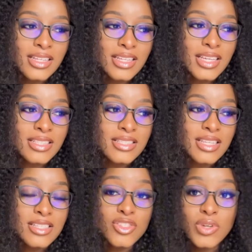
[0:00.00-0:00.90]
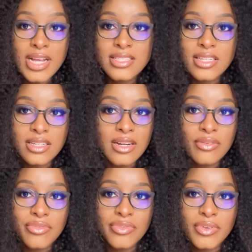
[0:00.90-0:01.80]
it strikes a
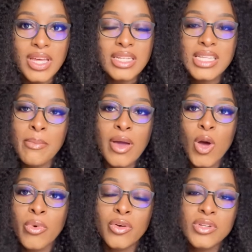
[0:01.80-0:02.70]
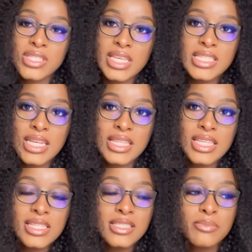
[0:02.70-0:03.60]
nerve anytime I come across things like
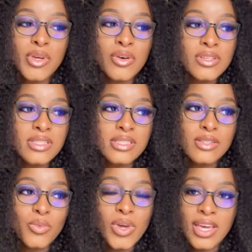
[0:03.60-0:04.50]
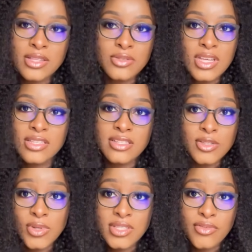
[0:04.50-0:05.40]
this, because we are in
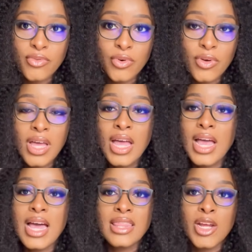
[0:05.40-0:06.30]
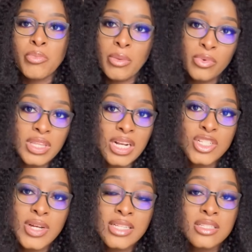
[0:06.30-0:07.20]
2024 and there are people that are
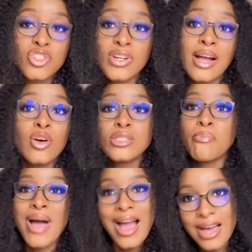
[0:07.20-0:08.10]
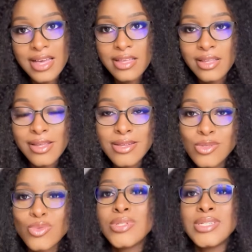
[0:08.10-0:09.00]
trying to drag us back
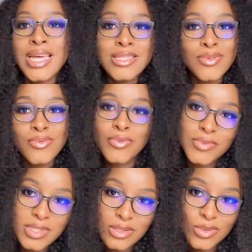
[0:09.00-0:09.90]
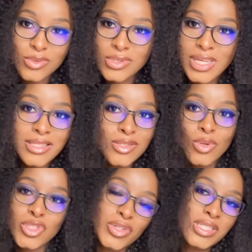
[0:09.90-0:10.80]
to the 1950s or to the
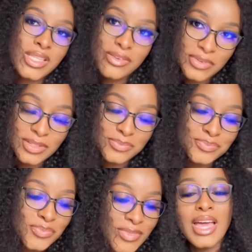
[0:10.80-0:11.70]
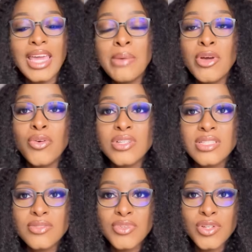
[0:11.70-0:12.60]
1800s even. I came across
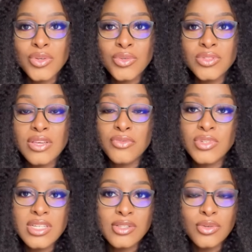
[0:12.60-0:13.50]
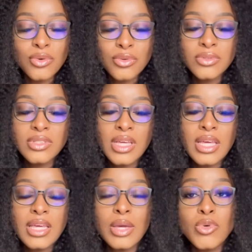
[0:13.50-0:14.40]
this video a few days ago.
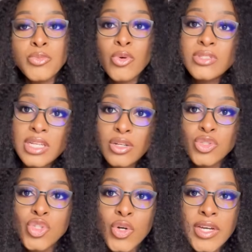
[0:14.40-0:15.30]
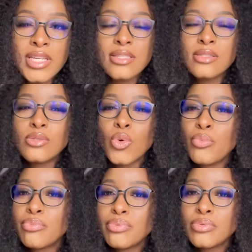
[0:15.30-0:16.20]
It was posted on Joy
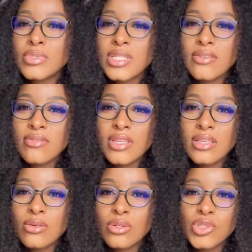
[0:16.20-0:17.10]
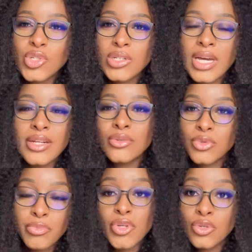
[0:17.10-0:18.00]
Soap TV or Joy, I don't
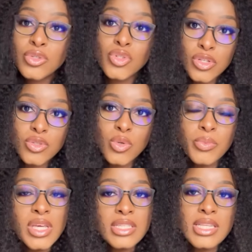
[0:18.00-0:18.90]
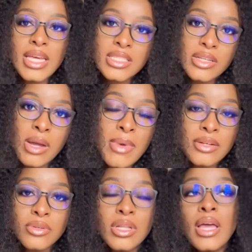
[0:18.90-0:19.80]
know, but you know Joy Soap, yes, their Instagram
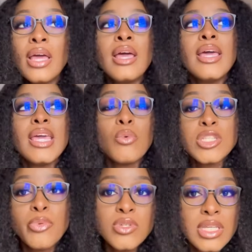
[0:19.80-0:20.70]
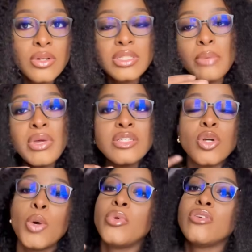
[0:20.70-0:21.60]
handle. It was posted on their page a
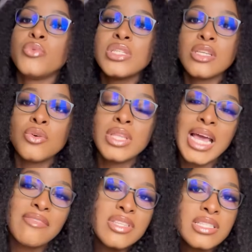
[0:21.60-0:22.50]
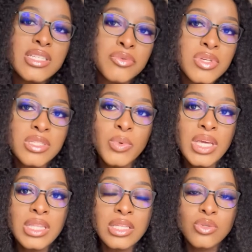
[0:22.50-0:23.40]
couple of weeks ago. They have this series
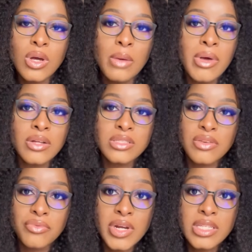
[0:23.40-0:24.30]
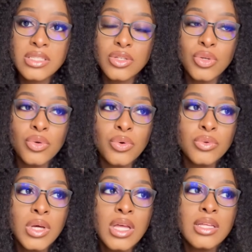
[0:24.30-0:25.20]
where they talk about different,
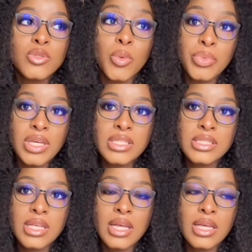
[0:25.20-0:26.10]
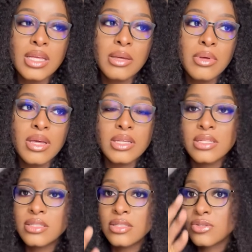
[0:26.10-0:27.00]
topics
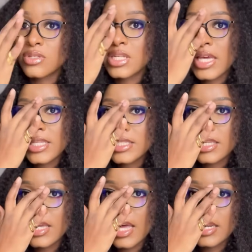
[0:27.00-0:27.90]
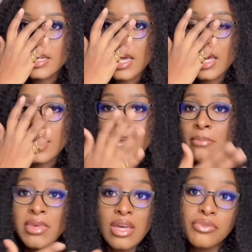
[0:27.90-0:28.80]
in the society, and
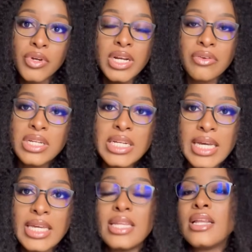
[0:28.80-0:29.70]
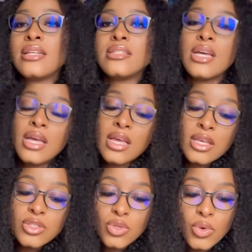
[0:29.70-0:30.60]
I'm here for it. I really like it, and
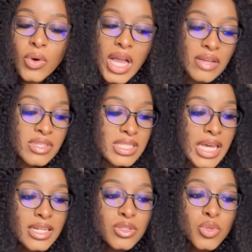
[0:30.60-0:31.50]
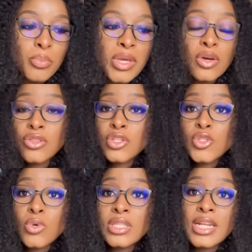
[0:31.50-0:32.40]
so I decided to pick on
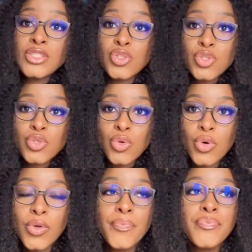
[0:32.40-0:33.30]
this one that I just saw